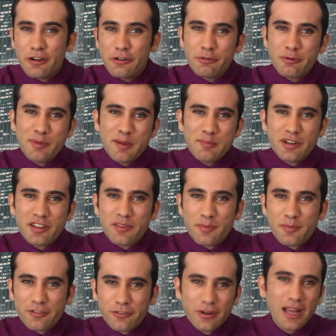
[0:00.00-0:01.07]
remember to
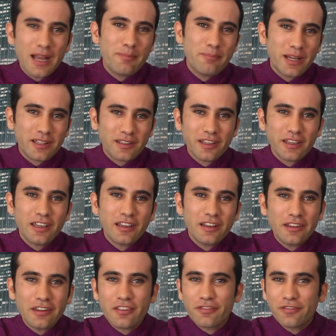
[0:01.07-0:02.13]
subscribe by clicking
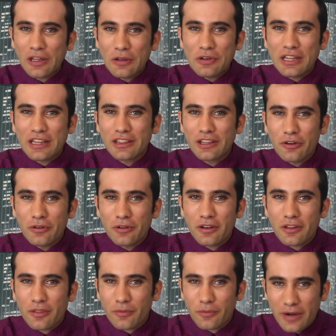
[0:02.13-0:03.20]
on this floating logo
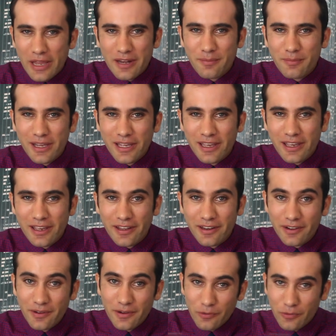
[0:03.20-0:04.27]
to the right of my head.